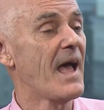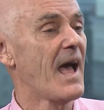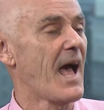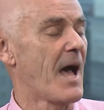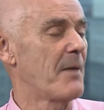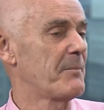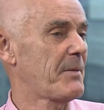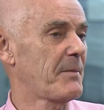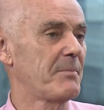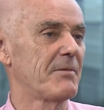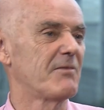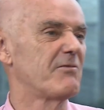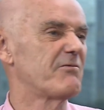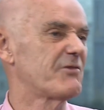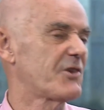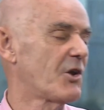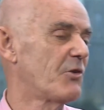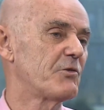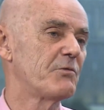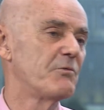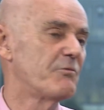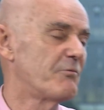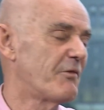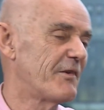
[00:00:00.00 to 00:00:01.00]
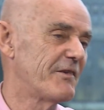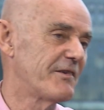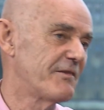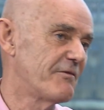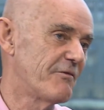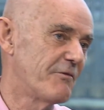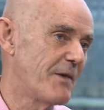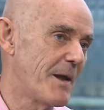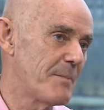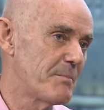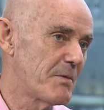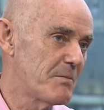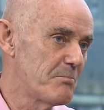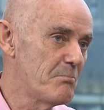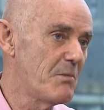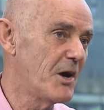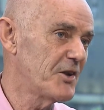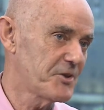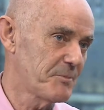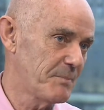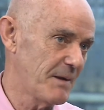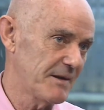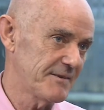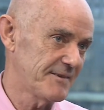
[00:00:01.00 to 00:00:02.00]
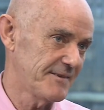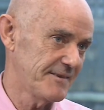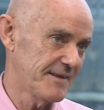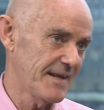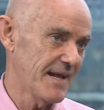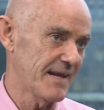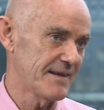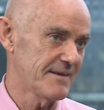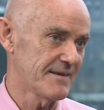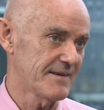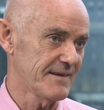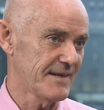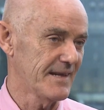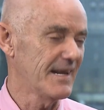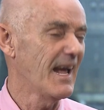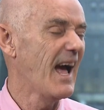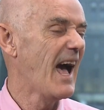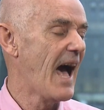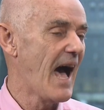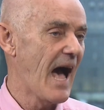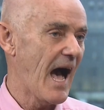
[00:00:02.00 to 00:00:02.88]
and people don't remember much about CND.